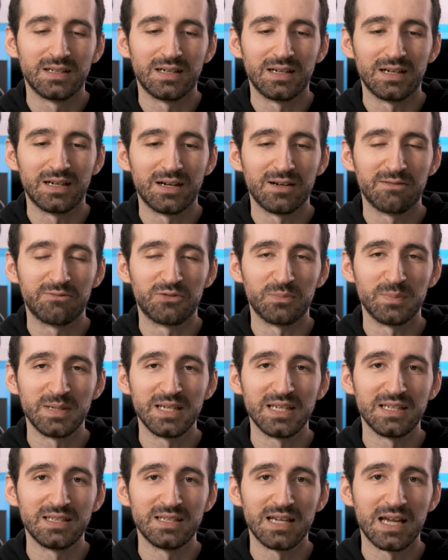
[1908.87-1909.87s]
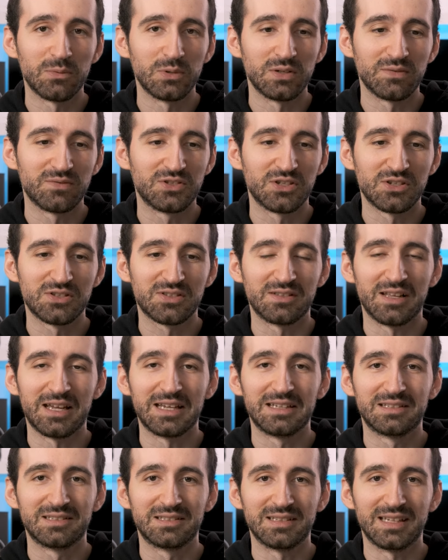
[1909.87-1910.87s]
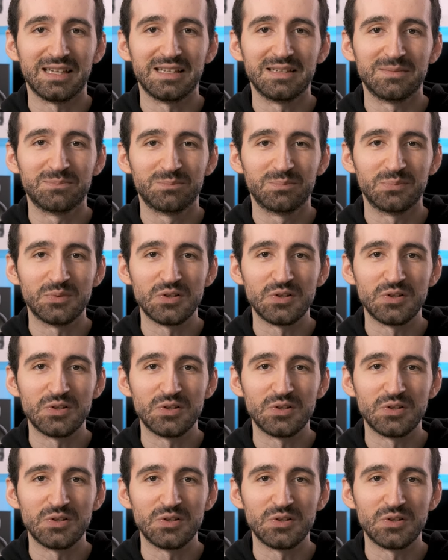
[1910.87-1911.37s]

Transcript: Uh, for me, I would have just liked a